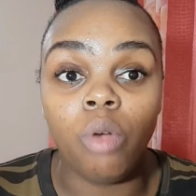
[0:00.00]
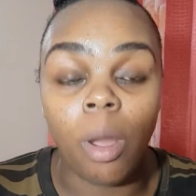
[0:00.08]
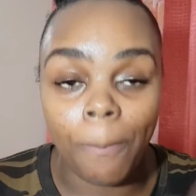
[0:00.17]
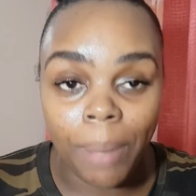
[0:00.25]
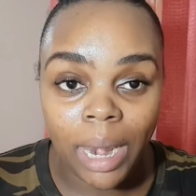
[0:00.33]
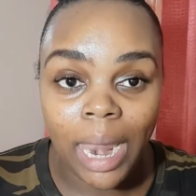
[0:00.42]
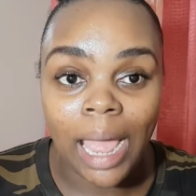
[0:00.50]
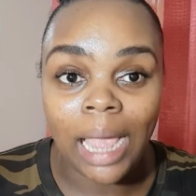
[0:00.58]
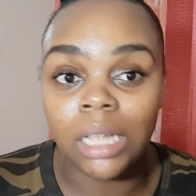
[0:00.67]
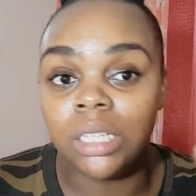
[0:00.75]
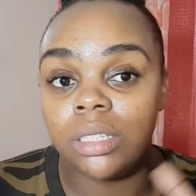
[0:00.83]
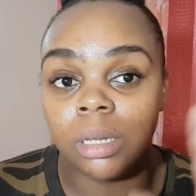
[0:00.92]

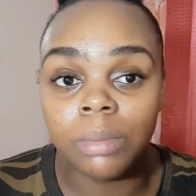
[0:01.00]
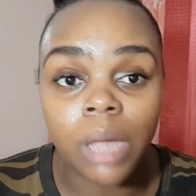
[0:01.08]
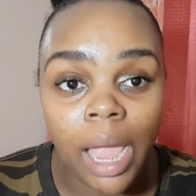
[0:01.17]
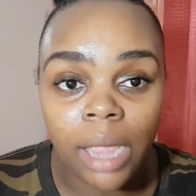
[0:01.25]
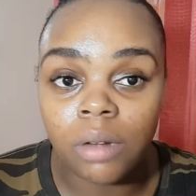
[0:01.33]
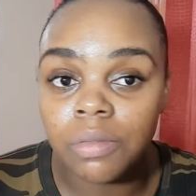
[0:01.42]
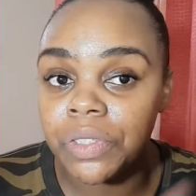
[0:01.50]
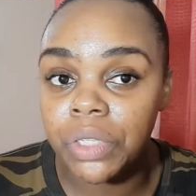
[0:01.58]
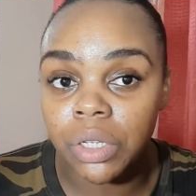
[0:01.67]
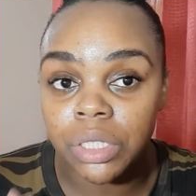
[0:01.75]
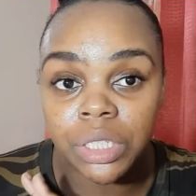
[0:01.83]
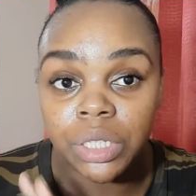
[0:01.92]
apply some kind of
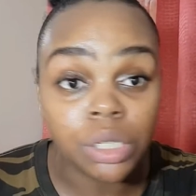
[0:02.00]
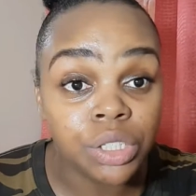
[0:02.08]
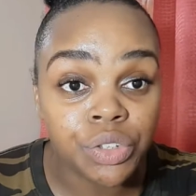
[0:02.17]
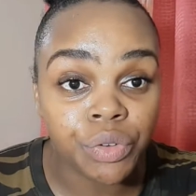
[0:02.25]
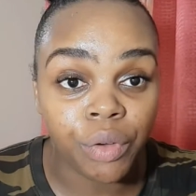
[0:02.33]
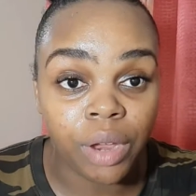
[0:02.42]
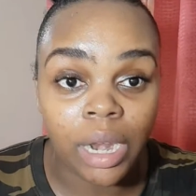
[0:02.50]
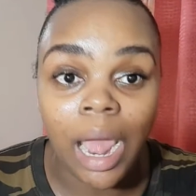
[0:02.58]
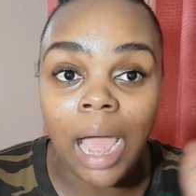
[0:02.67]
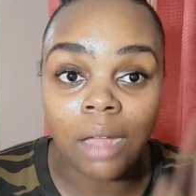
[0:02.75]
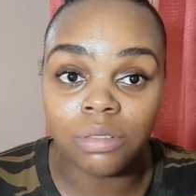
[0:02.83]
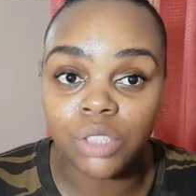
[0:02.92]
sun sunscreen
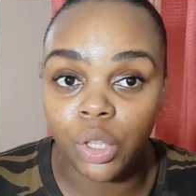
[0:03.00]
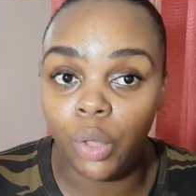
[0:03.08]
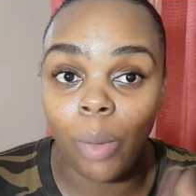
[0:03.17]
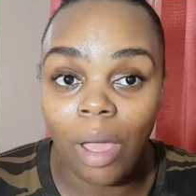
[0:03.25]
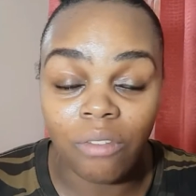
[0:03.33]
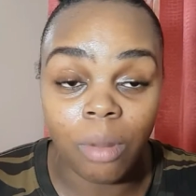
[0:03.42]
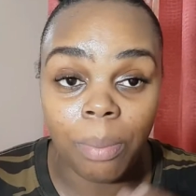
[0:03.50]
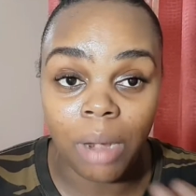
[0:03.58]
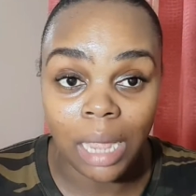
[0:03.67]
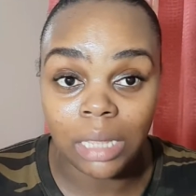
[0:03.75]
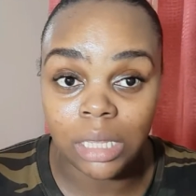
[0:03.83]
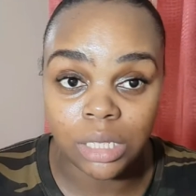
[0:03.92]
after you have
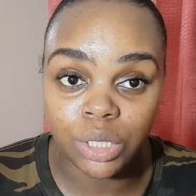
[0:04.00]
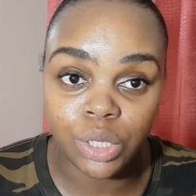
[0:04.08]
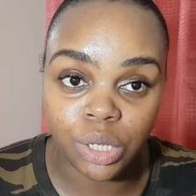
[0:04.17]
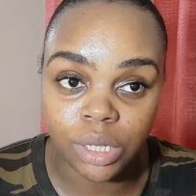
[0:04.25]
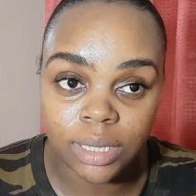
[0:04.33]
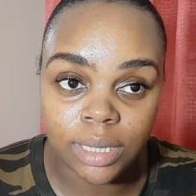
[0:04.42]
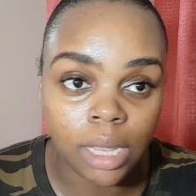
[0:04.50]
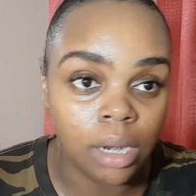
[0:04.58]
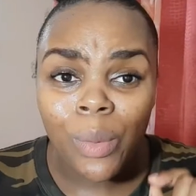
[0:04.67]
applied this to your skin.